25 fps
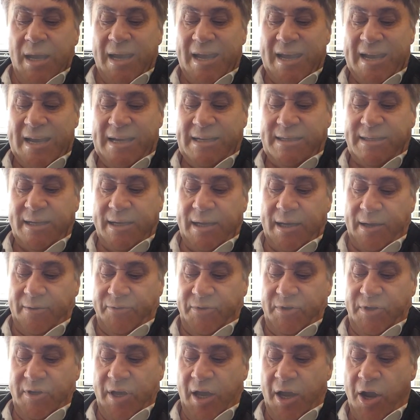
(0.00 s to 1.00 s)

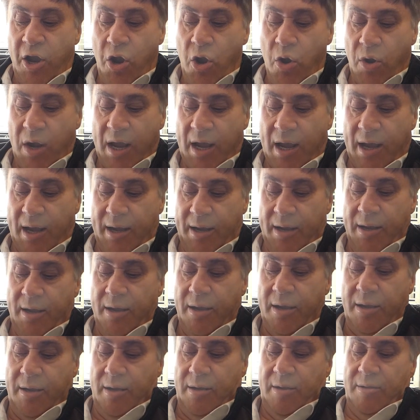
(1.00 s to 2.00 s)
ETFs, okay.
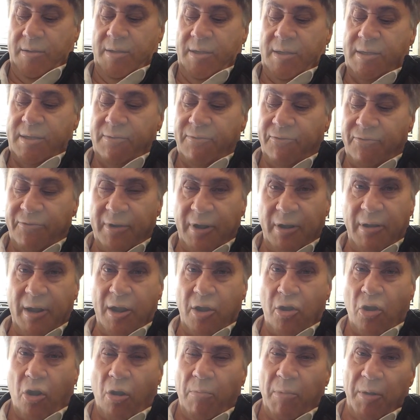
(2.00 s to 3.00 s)
There's a very
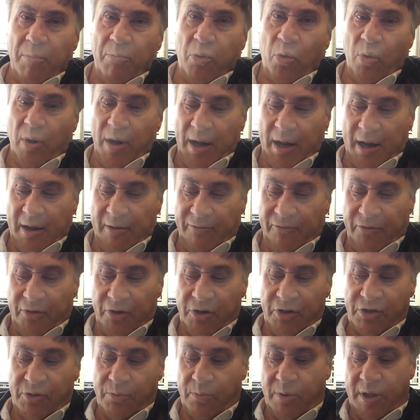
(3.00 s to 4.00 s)
common point of
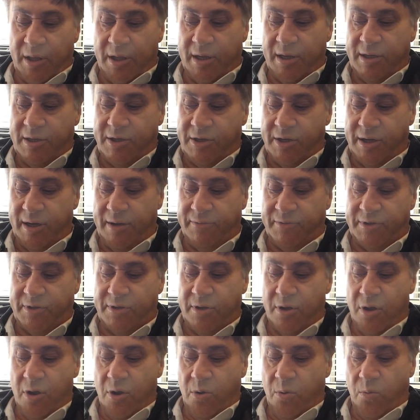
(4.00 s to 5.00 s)
confusion with ETFs,
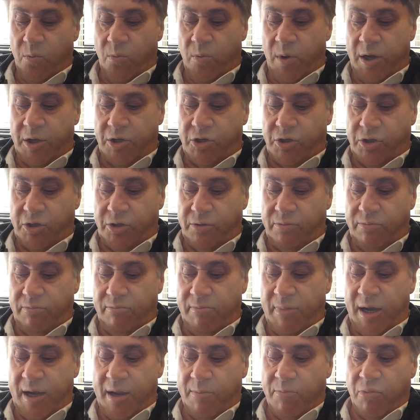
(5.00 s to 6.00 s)
which
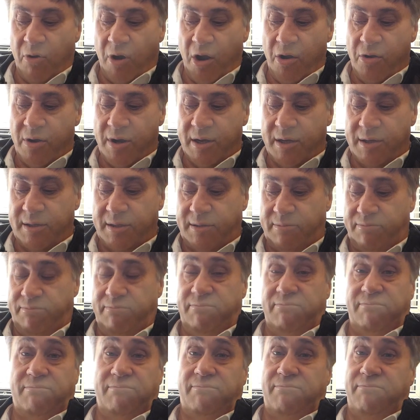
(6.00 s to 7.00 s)
many brokers
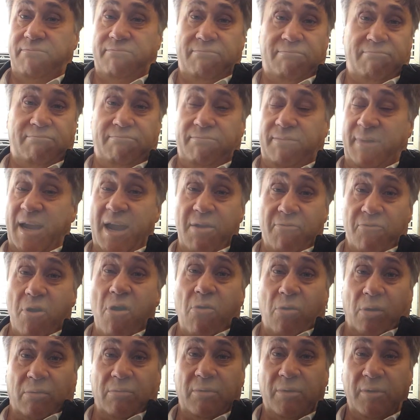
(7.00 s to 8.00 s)
get
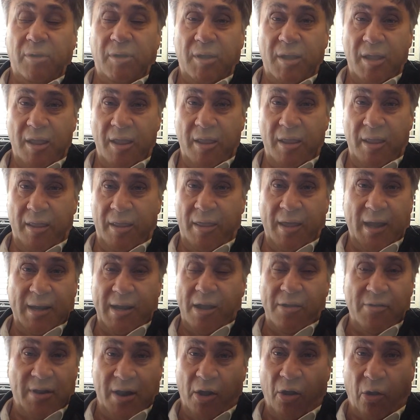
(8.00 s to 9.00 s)
wrong. They
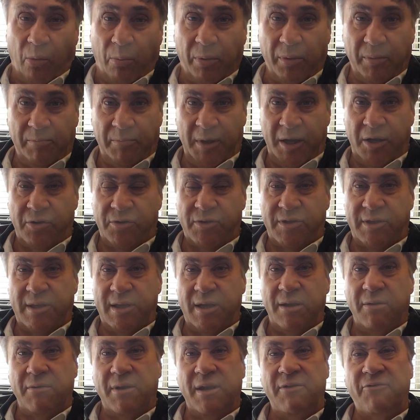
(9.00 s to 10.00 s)
don't help because
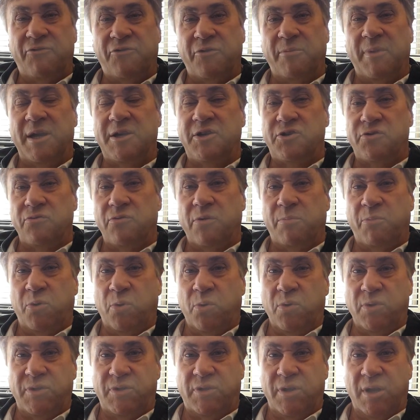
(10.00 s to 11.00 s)
their information
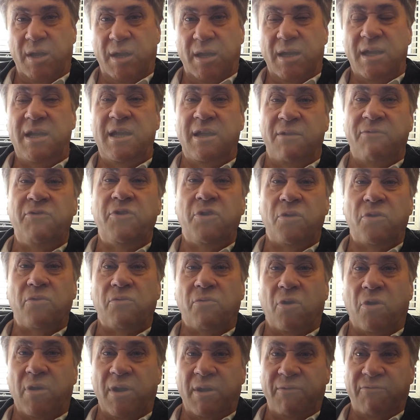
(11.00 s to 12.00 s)
reports give you the
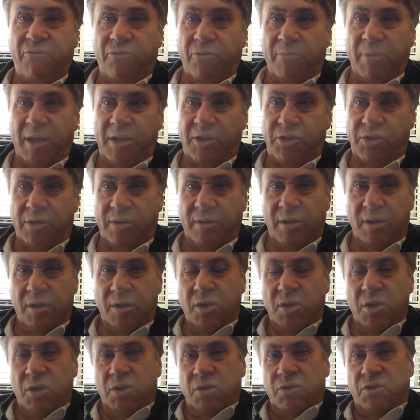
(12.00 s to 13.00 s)
wrong information.
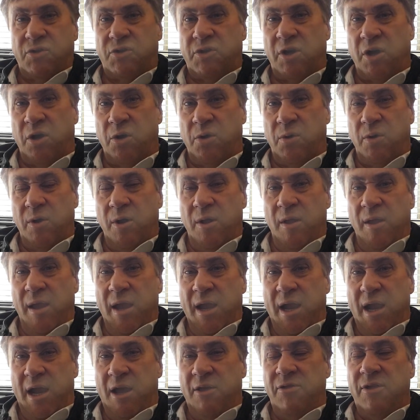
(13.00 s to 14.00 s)
So
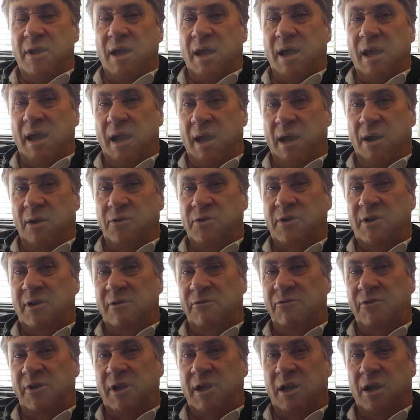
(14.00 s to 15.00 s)
in the accounting
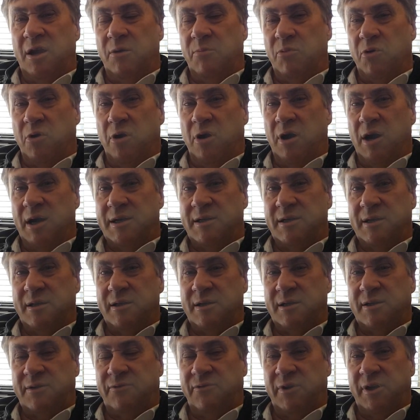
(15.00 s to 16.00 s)
video prior to
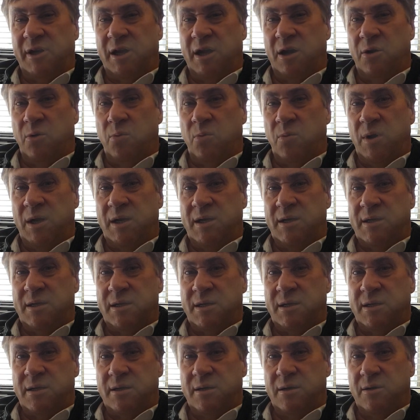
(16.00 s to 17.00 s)
this video, we
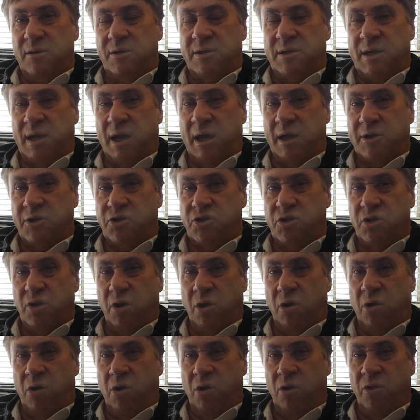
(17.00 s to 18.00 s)
did touch
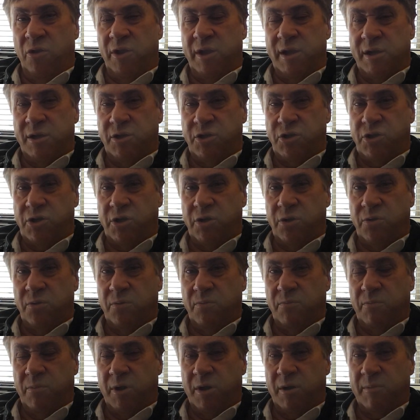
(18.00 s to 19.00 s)
on the issue,
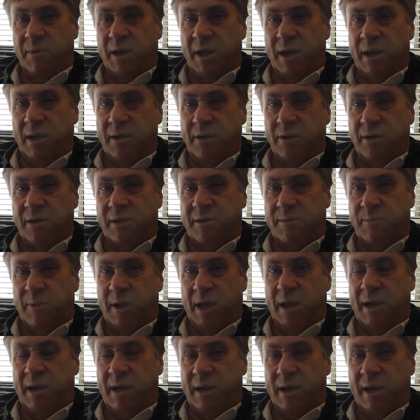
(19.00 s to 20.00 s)
but I'm going to
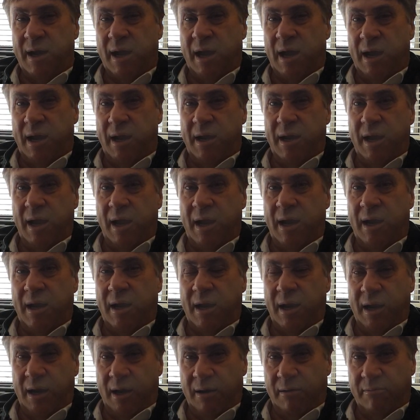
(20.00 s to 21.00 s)
explain it again
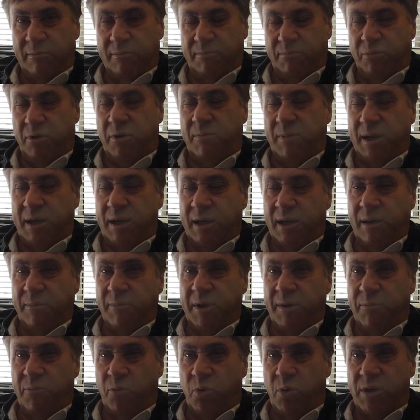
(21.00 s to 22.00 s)
and in probably a little
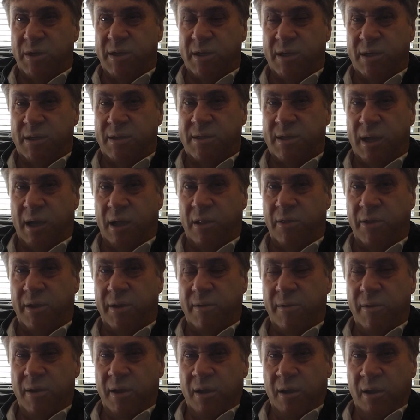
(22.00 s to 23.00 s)
bit more detail,
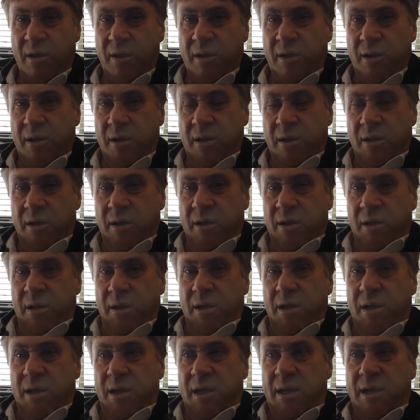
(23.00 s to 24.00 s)
that
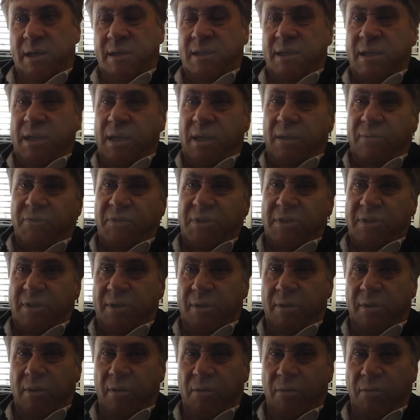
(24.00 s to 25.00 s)

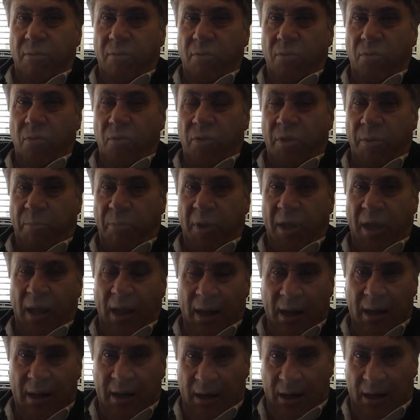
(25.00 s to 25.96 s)
ETFs, the pay